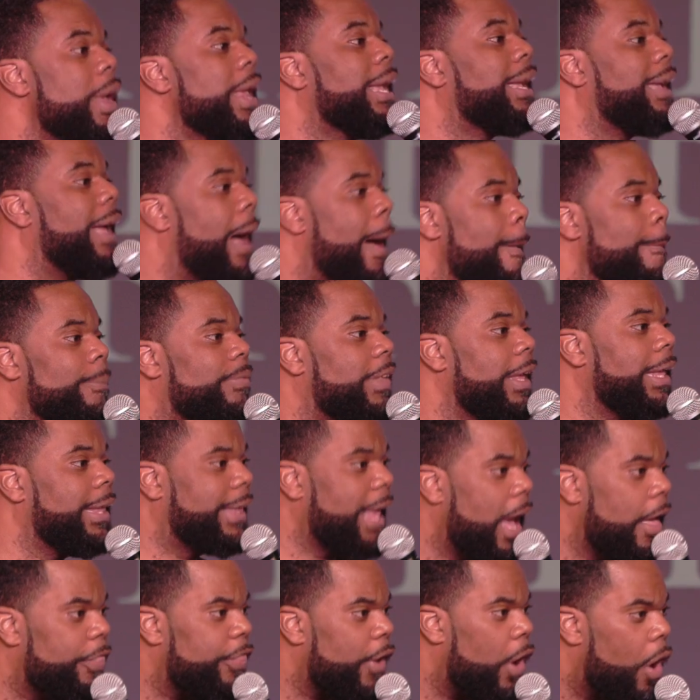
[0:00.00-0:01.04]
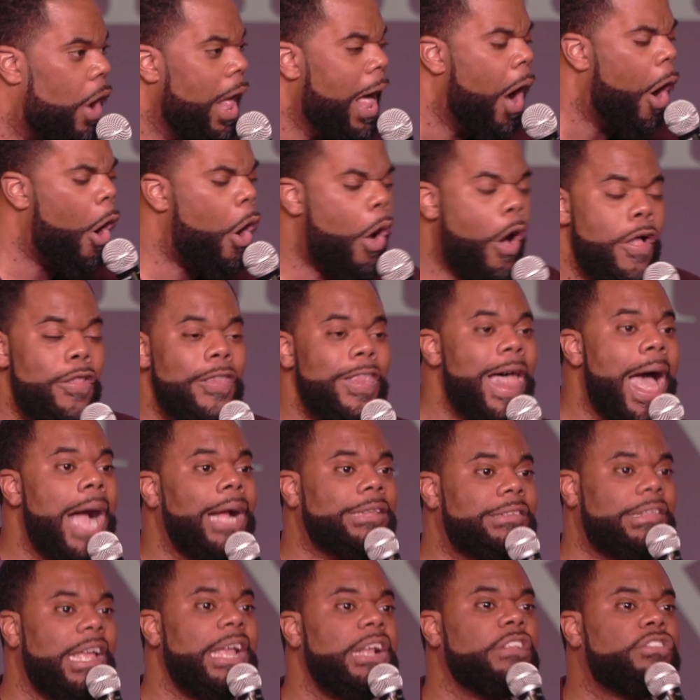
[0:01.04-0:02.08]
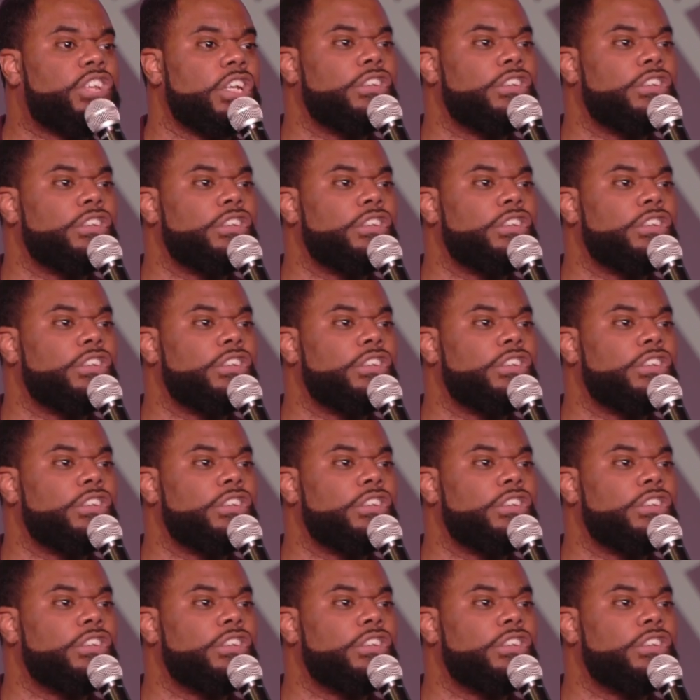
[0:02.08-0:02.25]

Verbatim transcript: come together, all locked in to